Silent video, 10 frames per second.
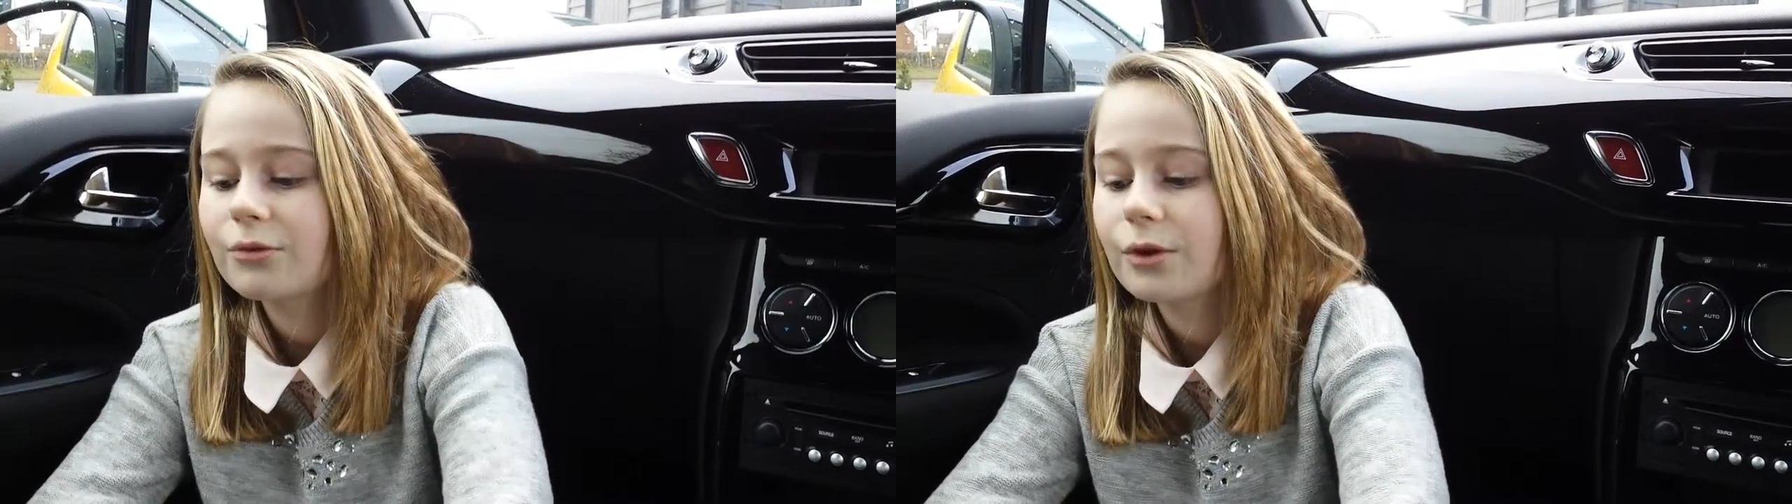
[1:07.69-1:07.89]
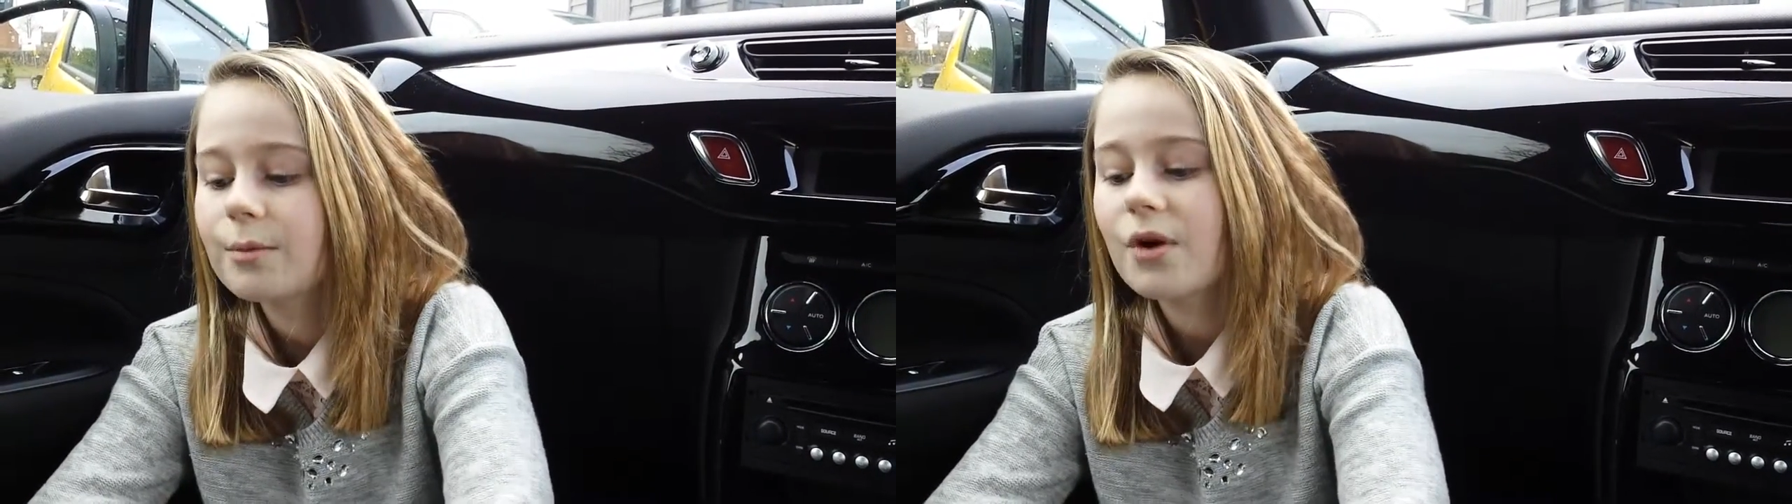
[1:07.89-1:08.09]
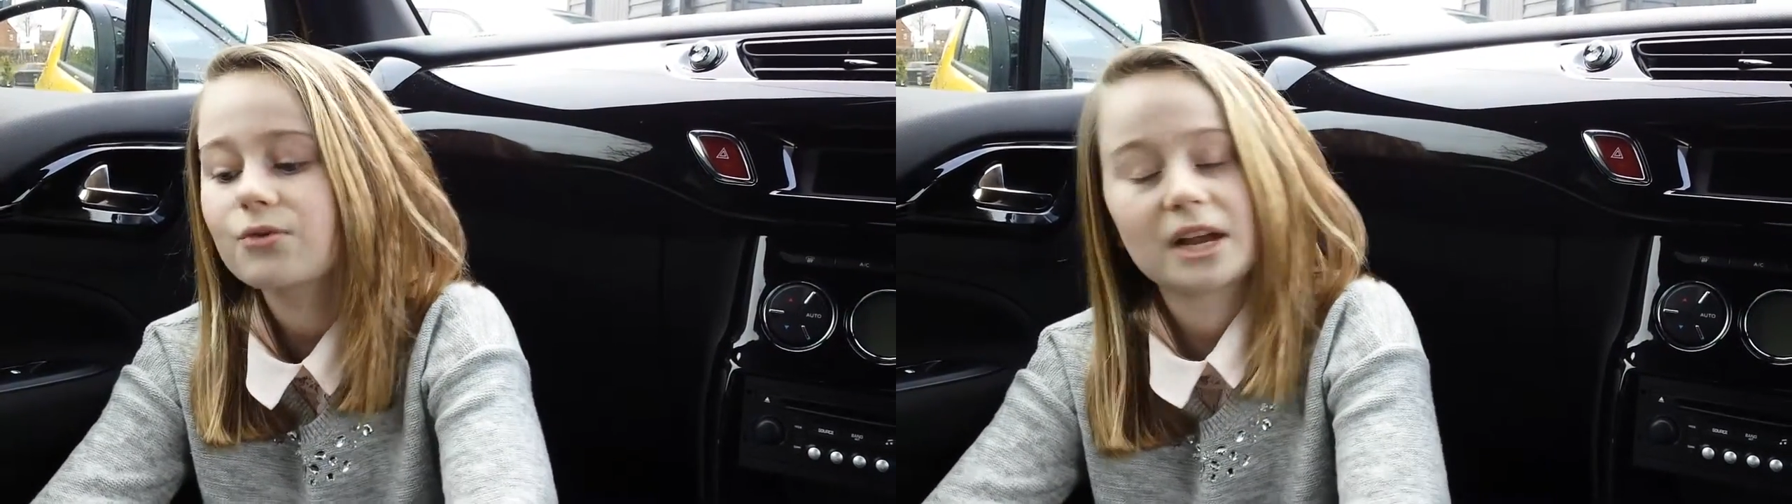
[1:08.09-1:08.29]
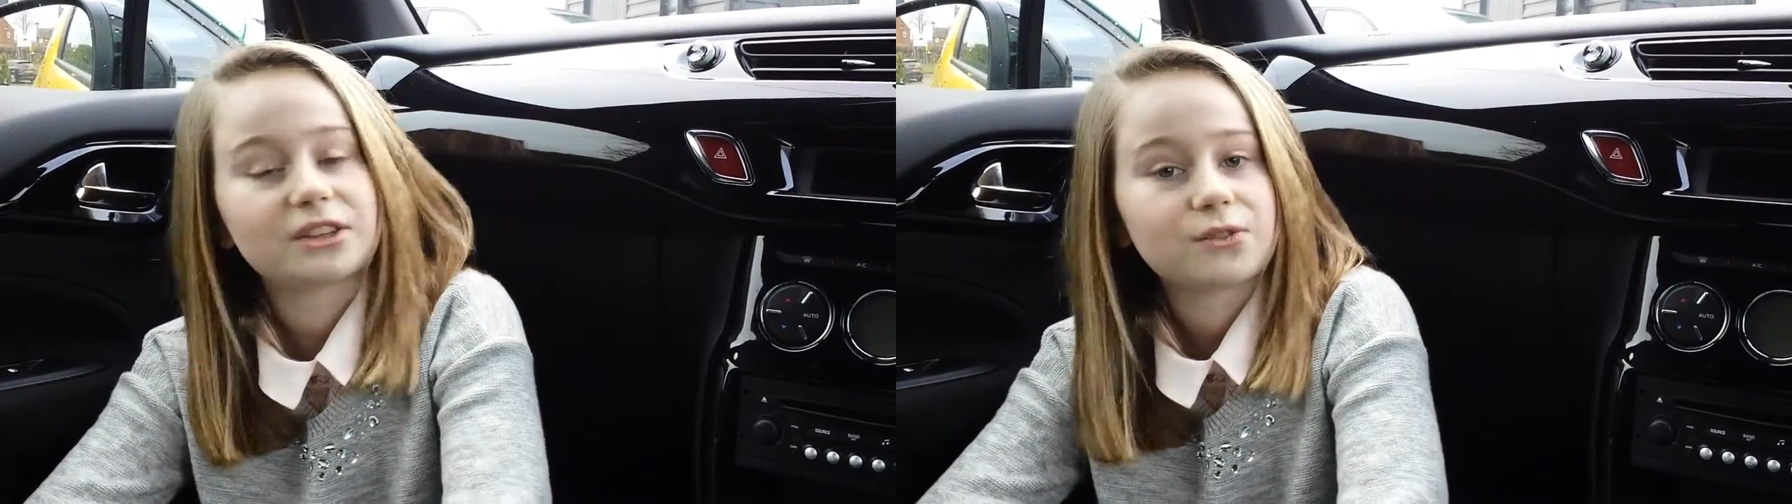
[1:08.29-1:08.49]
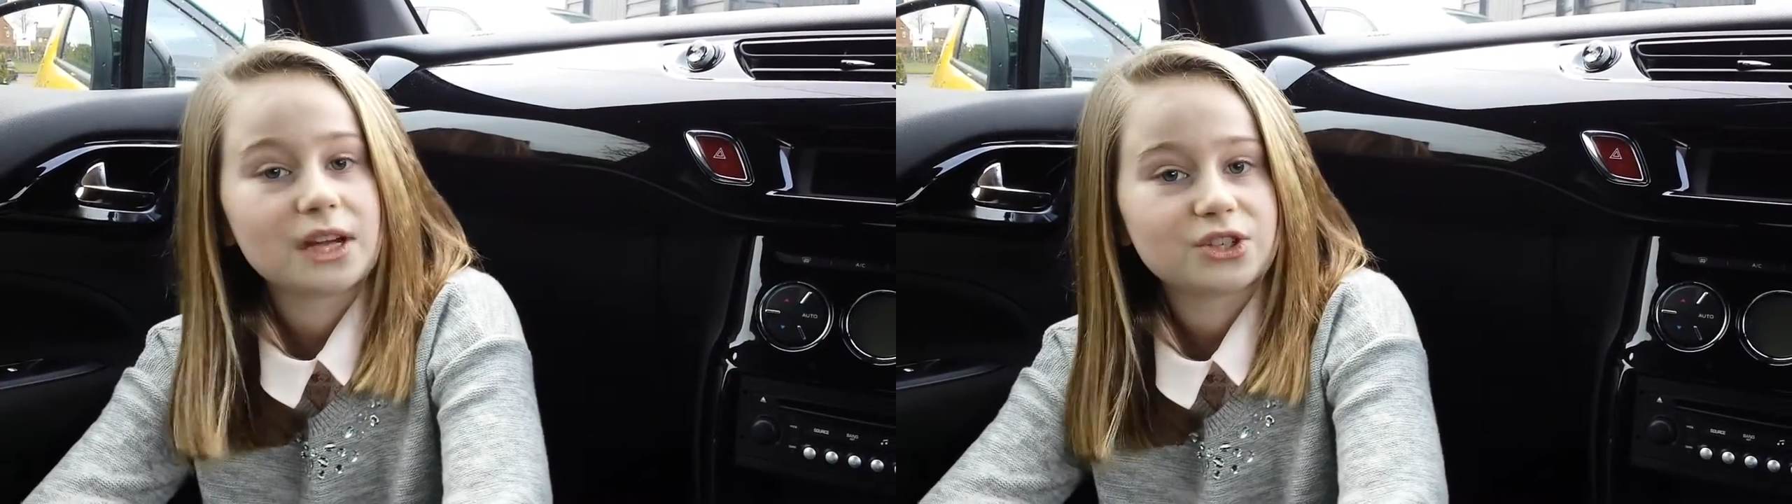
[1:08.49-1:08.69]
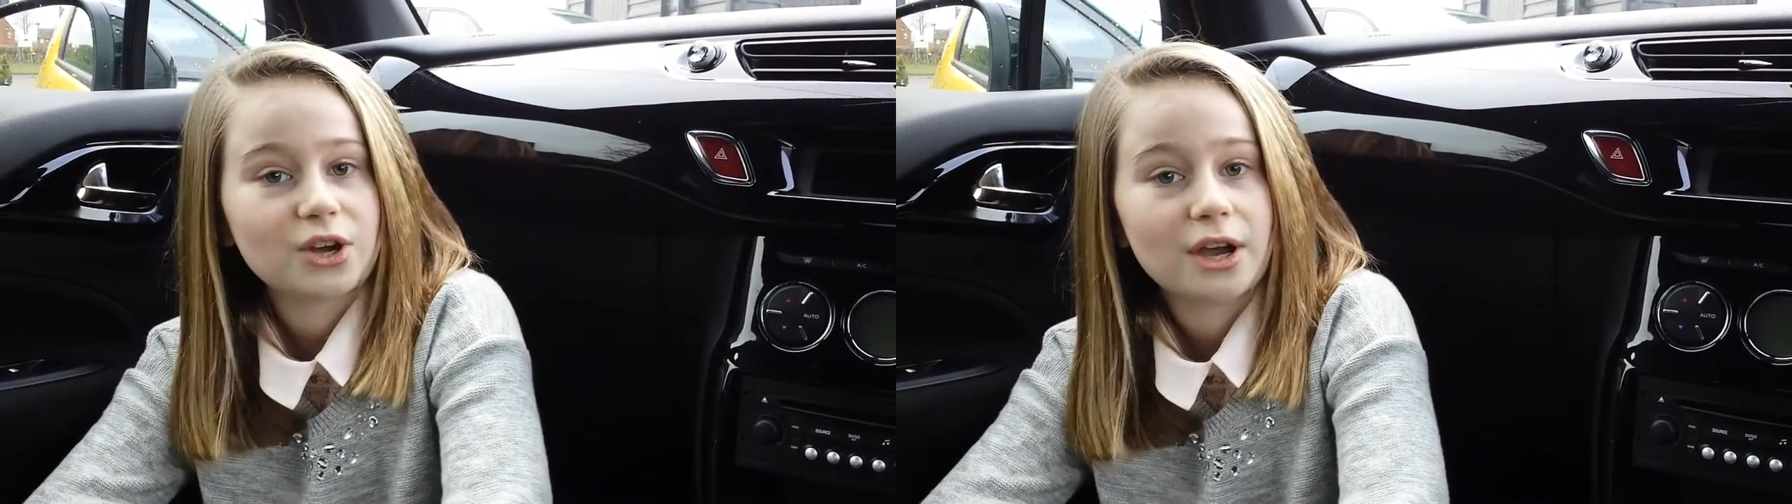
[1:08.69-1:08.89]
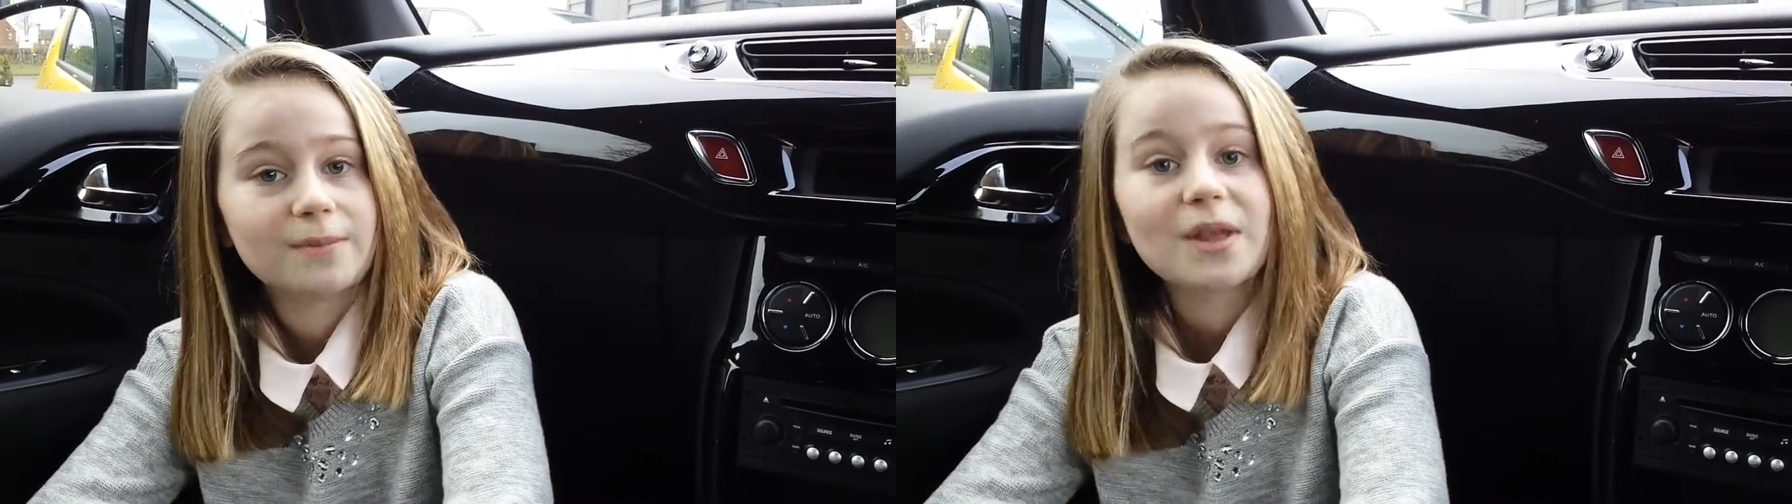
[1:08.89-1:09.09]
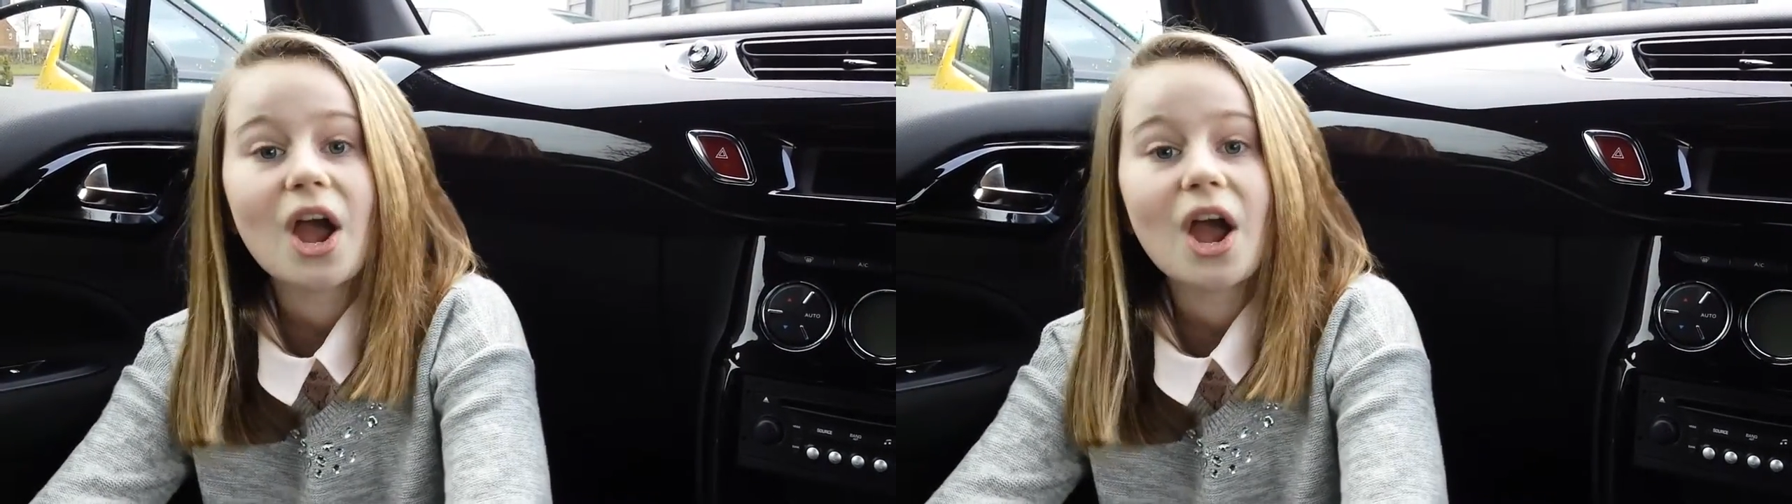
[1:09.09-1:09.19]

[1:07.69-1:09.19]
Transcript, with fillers: from Race Retro,